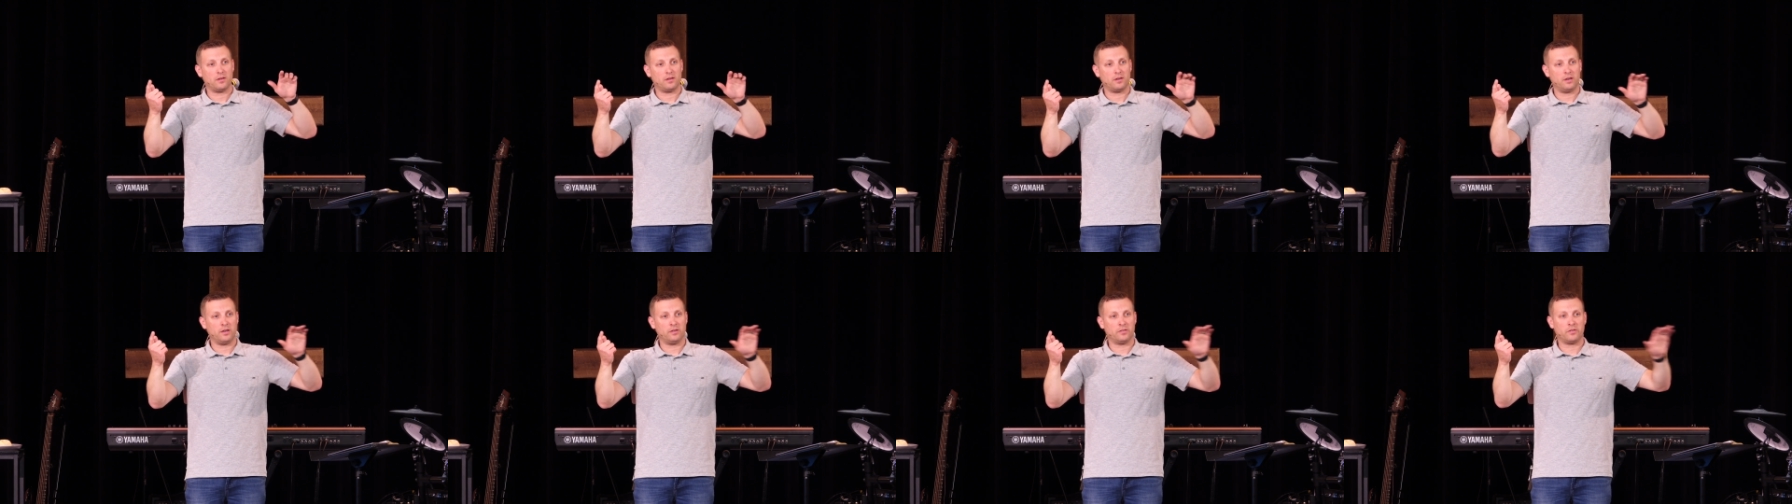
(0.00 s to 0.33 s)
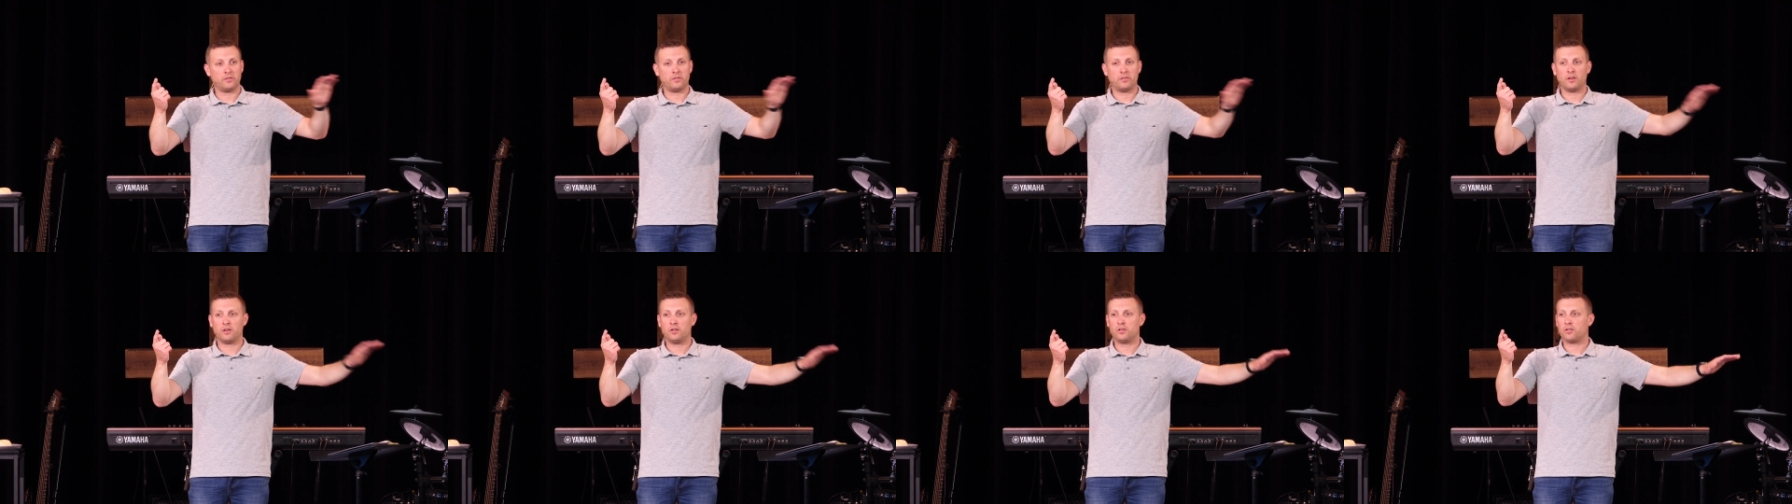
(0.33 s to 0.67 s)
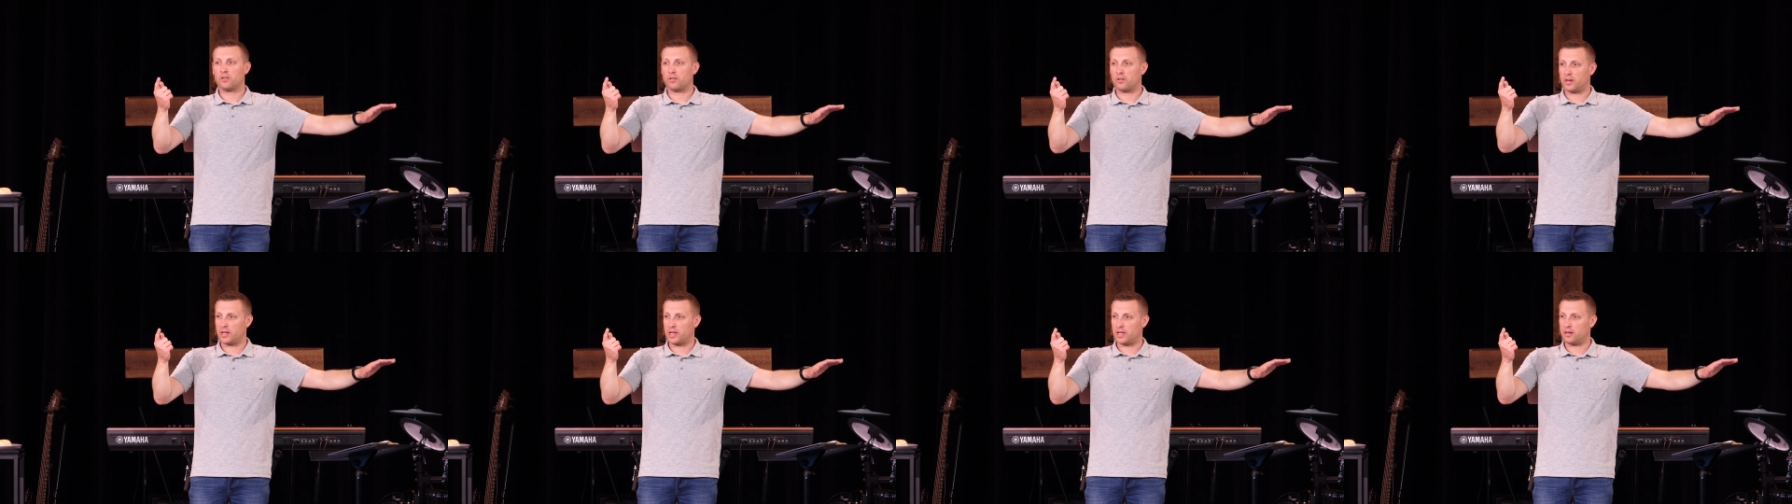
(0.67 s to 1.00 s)
is a
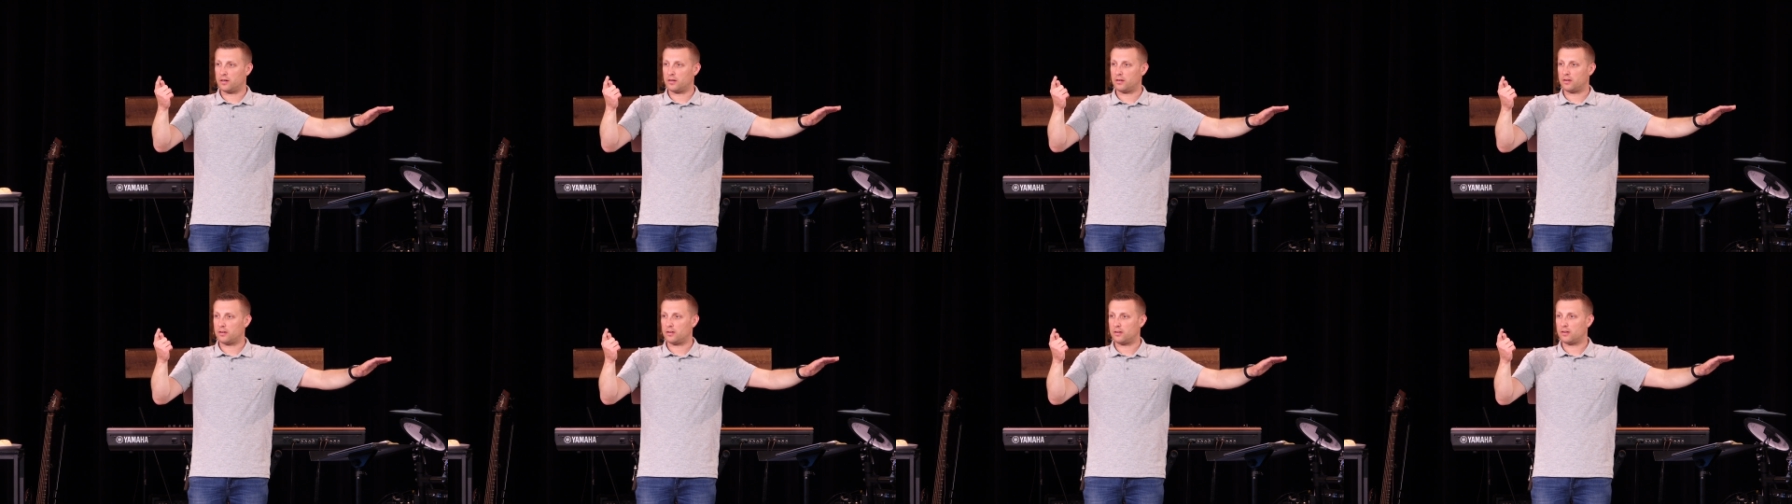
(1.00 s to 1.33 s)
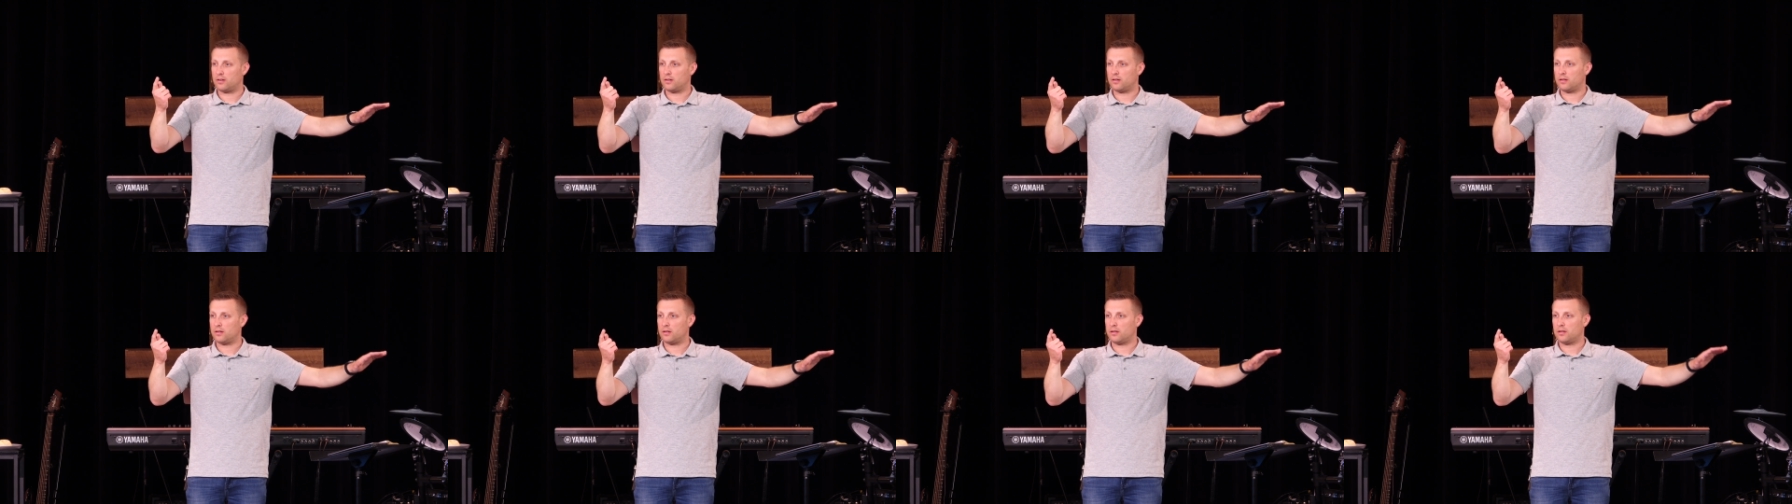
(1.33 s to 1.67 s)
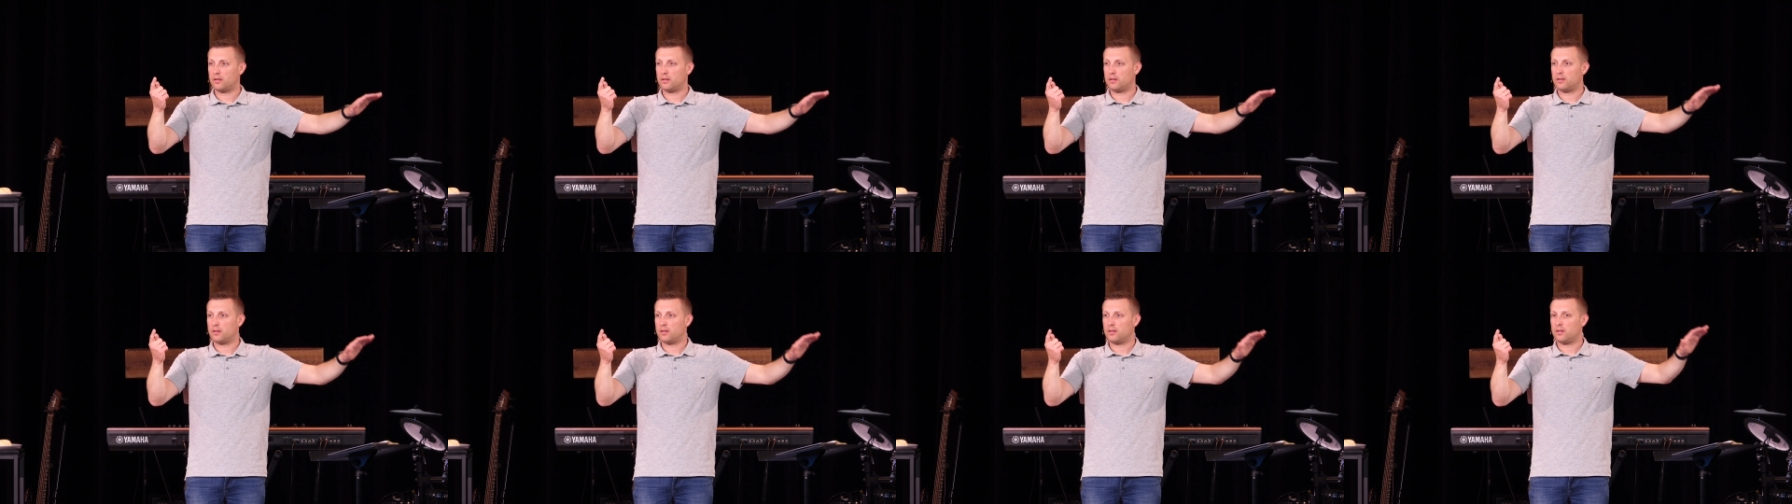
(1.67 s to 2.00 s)
centurion
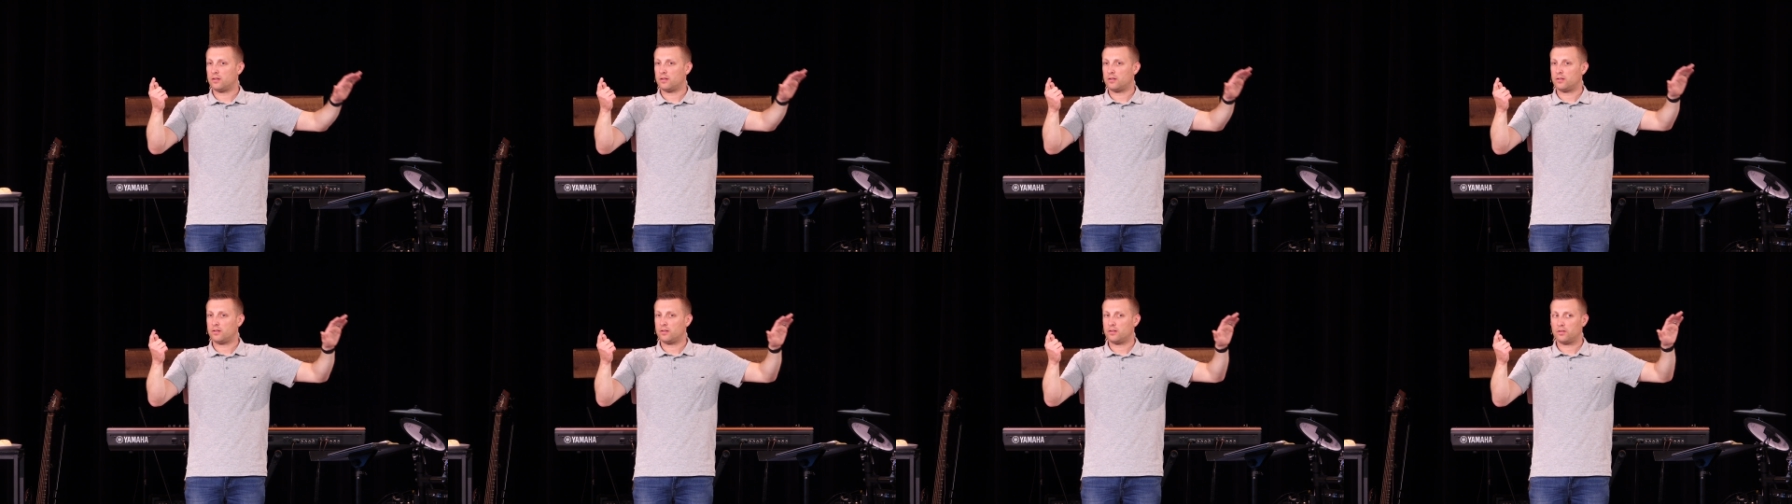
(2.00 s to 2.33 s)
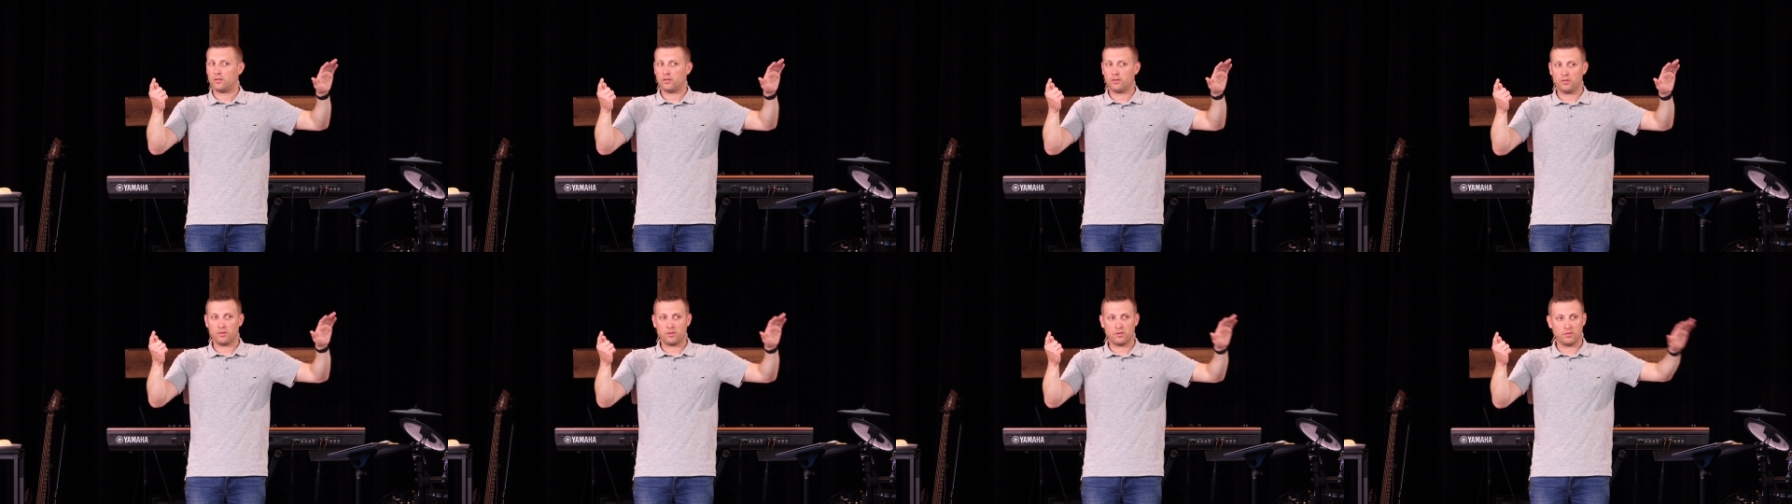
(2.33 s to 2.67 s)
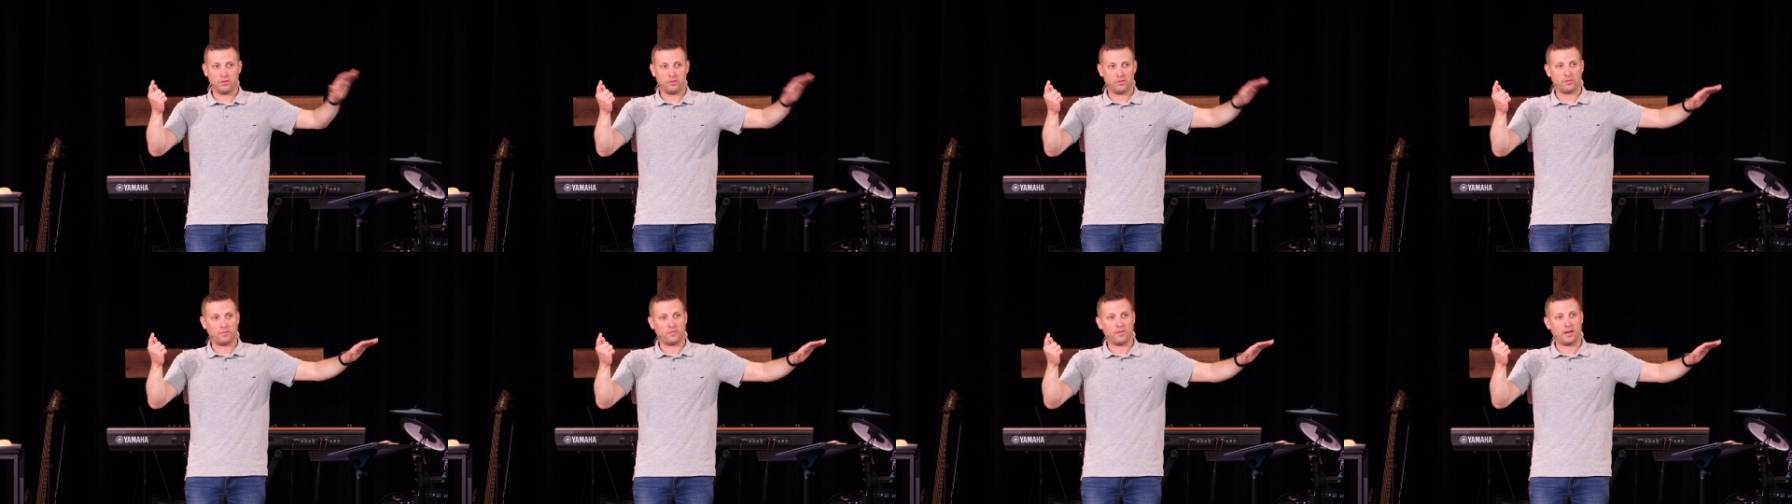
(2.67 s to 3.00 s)
who
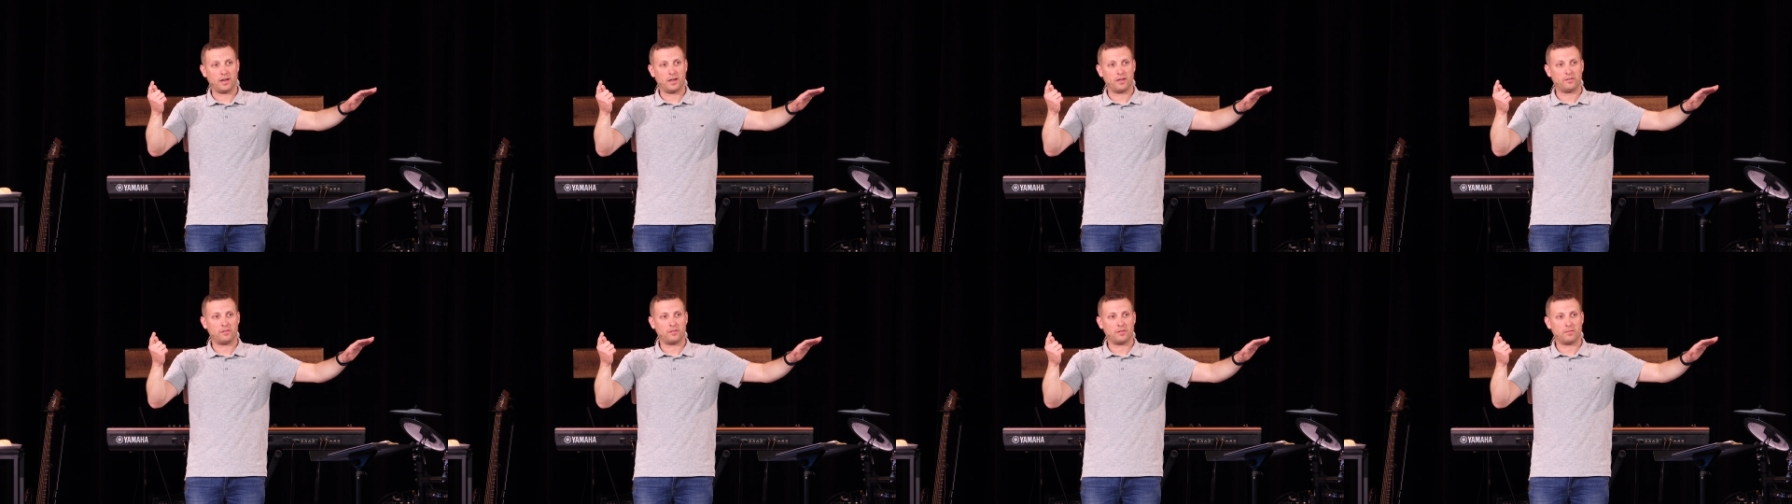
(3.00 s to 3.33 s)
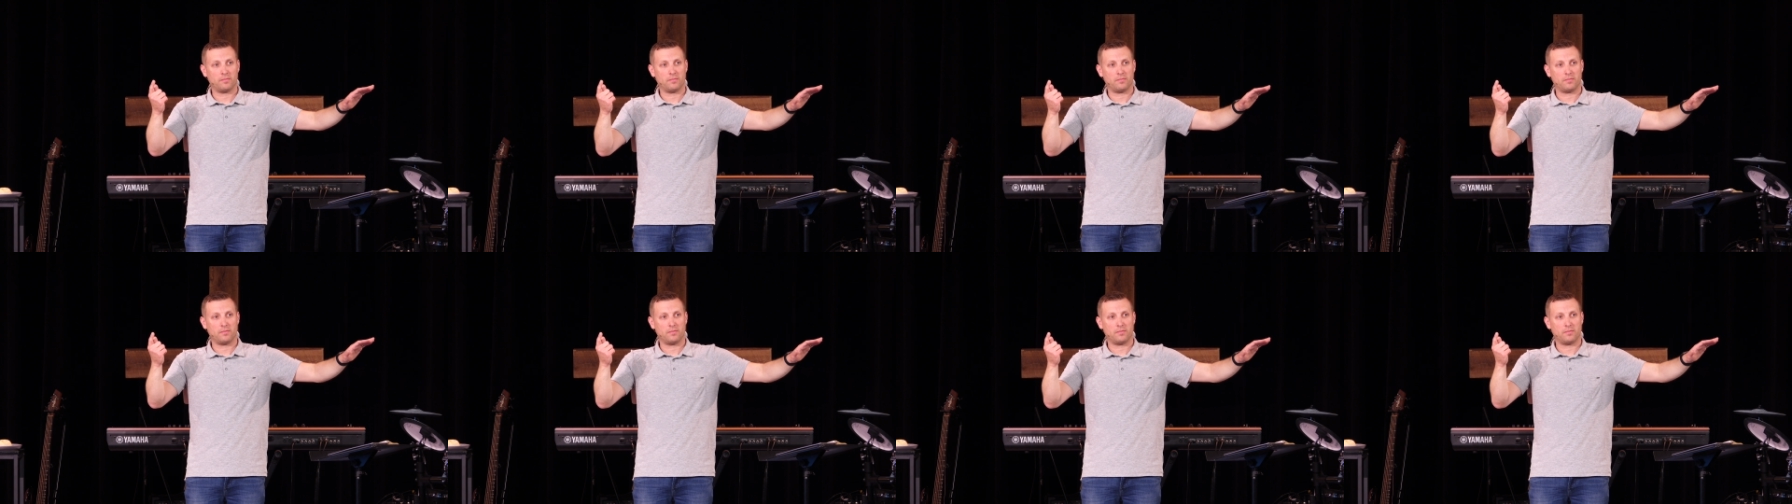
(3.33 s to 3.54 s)
crucifies him.